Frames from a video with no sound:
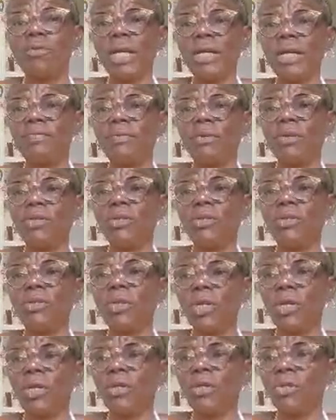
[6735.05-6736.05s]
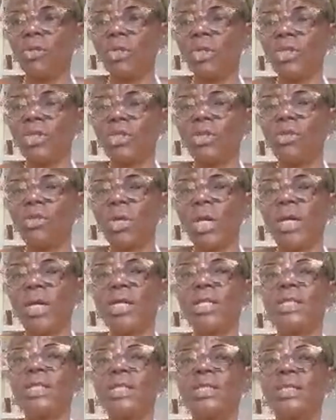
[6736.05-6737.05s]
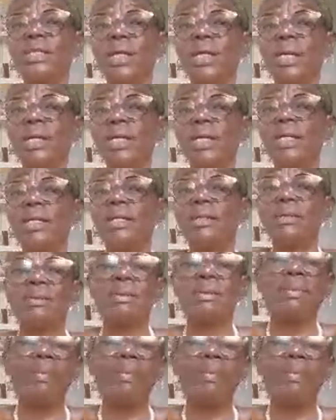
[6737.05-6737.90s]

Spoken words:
If you get the location, arrange it and then